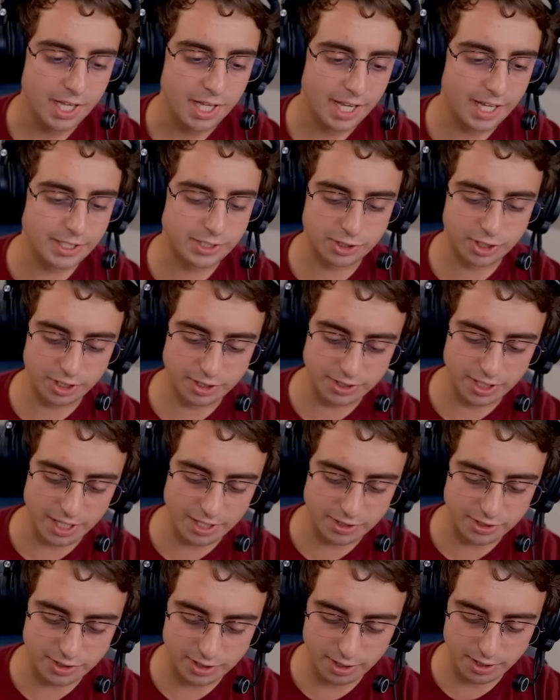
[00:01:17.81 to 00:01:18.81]
It's just
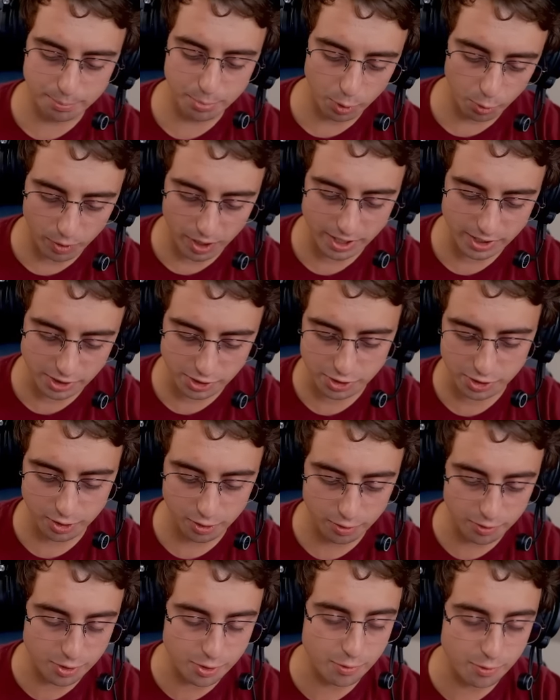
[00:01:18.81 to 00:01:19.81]
a simple way to
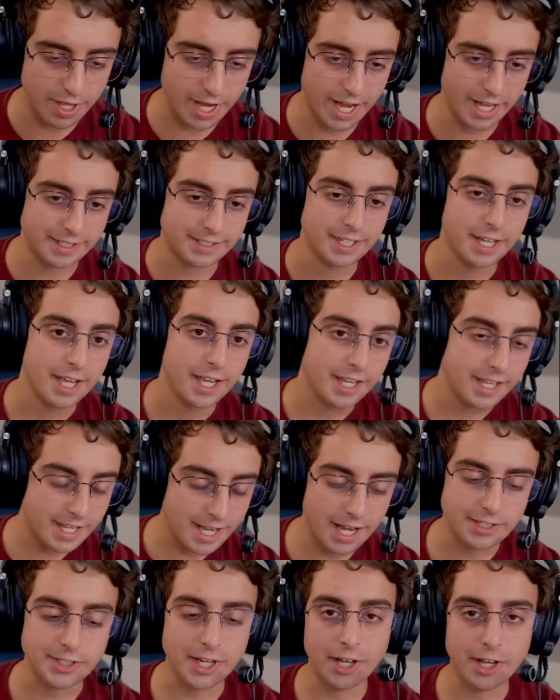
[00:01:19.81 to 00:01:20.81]
show you that,
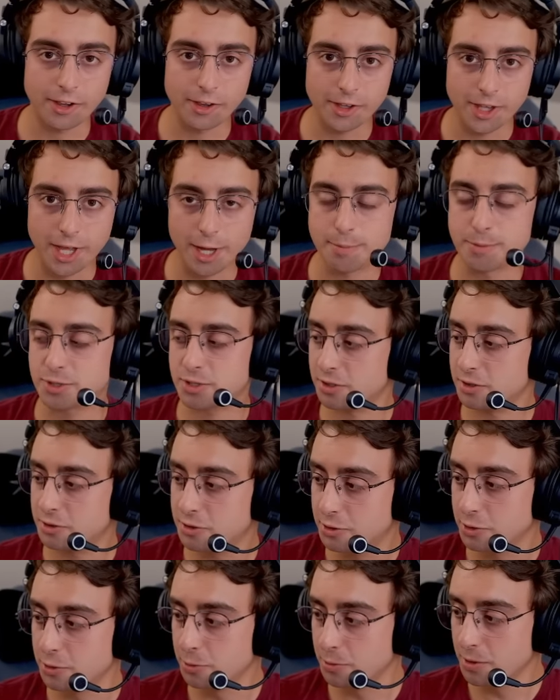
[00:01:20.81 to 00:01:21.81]
yes, L L Ms
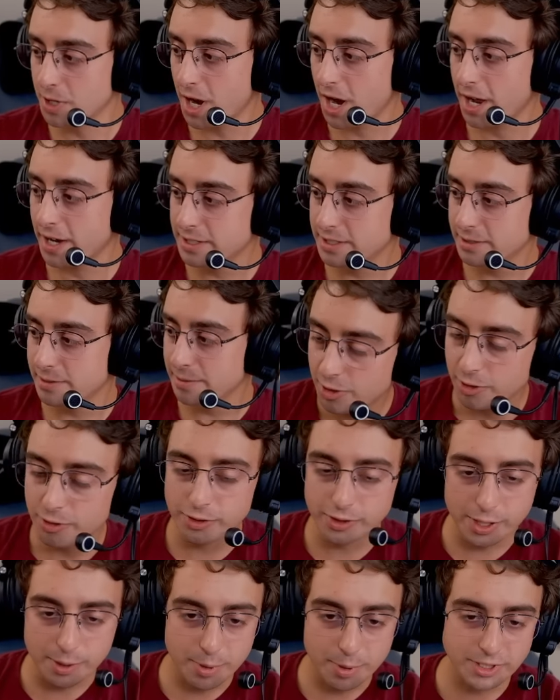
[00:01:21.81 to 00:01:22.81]
do not
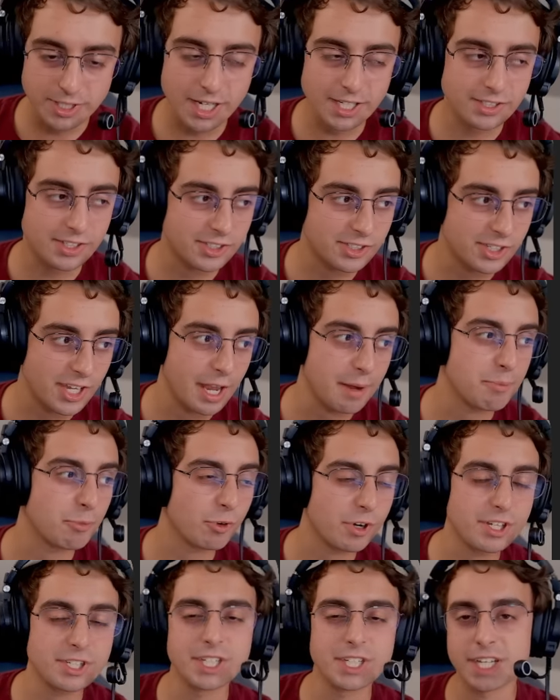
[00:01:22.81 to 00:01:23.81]
currently possess the same
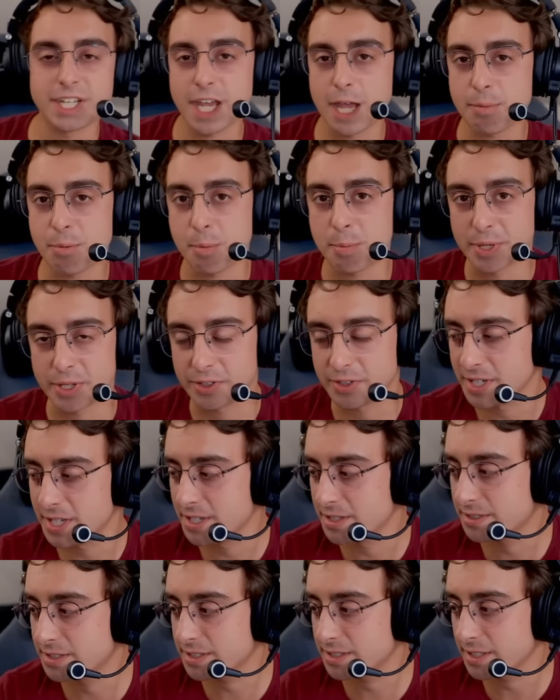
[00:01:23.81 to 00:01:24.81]
reasoning
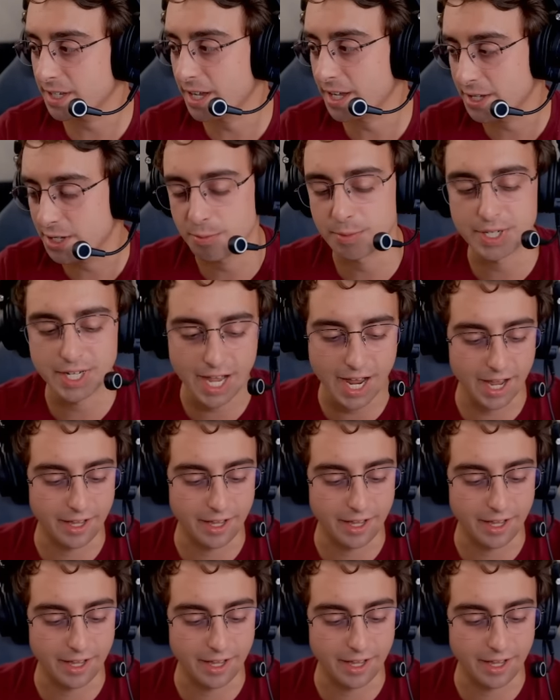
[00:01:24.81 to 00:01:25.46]
capabilities a human